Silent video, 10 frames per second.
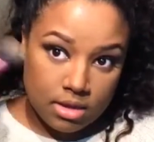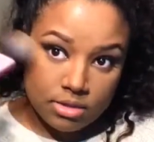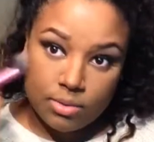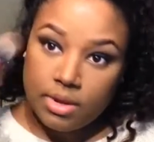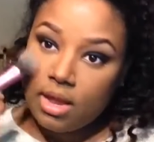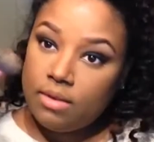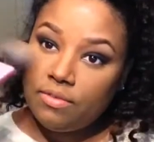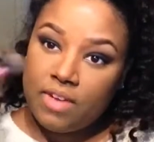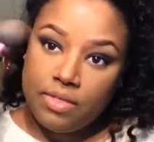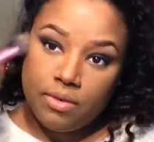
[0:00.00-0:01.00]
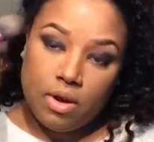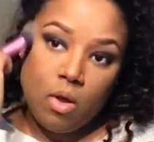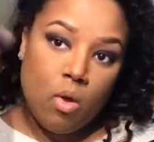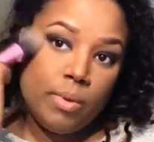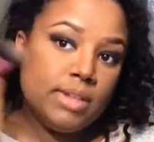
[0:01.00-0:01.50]
to again feather it
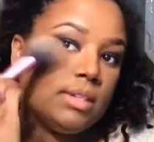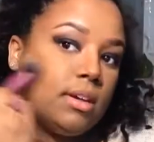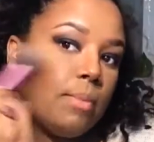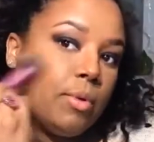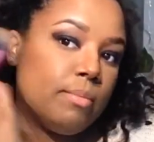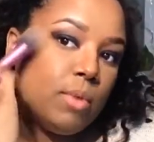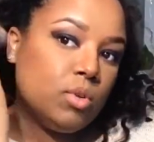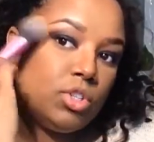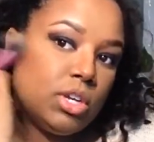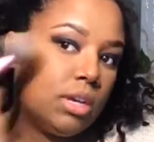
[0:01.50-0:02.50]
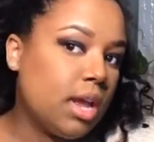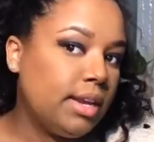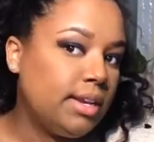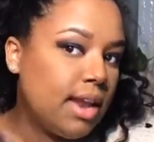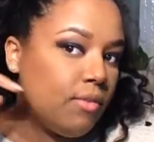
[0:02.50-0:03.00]
always in an upward motion. I
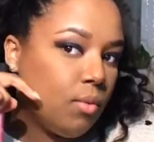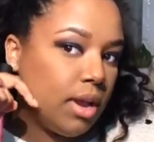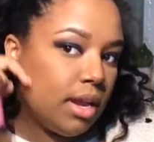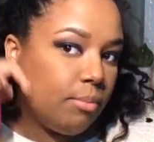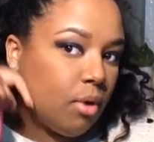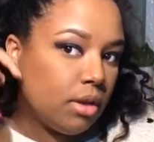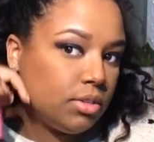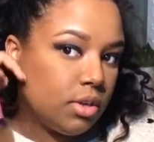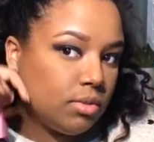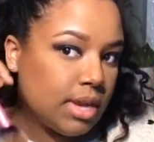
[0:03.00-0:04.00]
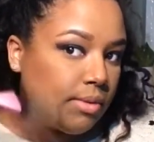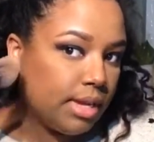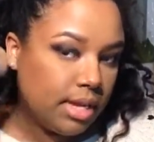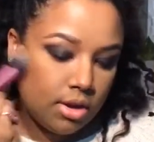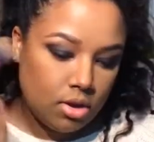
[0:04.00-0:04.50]
never want any product to go down
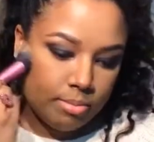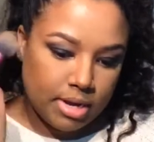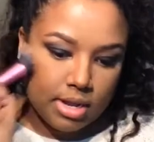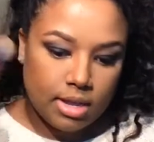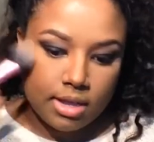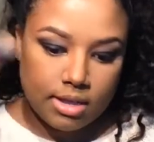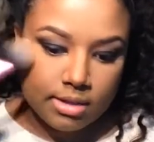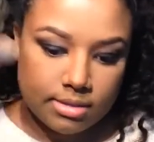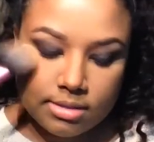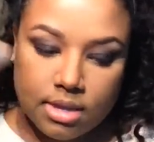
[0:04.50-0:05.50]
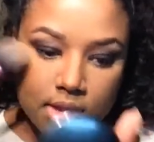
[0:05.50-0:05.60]
here because